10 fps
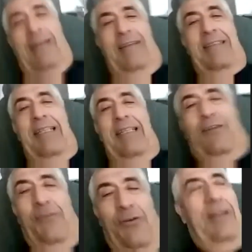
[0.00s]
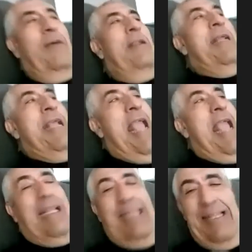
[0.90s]
I said, I'll do rolling one.
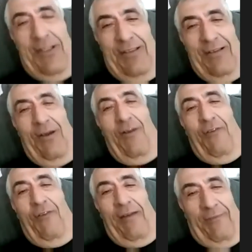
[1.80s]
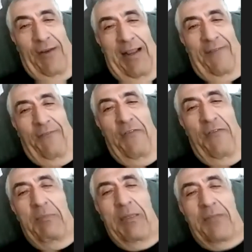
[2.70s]
I did it for, for like
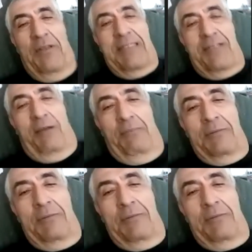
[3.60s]
50 minutes nonstop.